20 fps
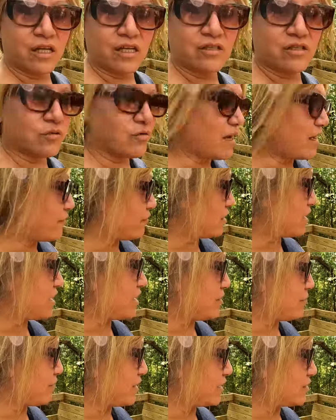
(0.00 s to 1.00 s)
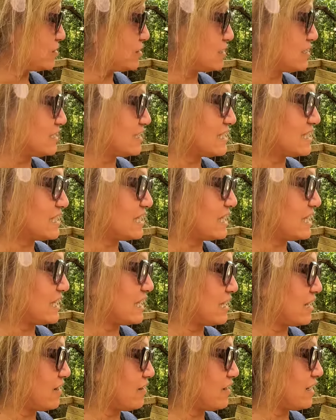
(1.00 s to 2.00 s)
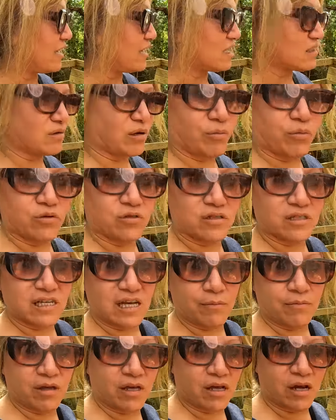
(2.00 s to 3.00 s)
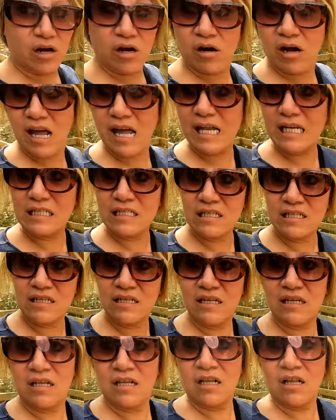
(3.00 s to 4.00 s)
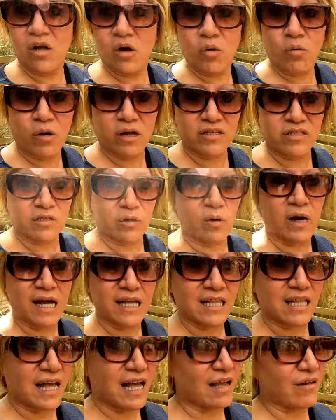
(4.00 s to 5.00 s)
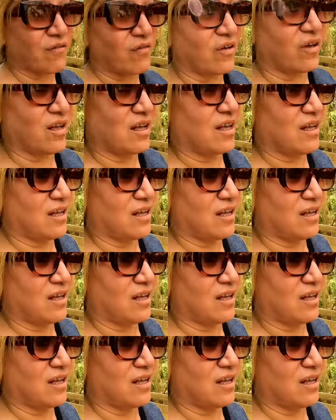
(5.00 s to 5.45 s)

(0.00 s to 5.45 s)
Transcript: They do have a lot of benches and seating area. I guess people just come here and watch the wildlife.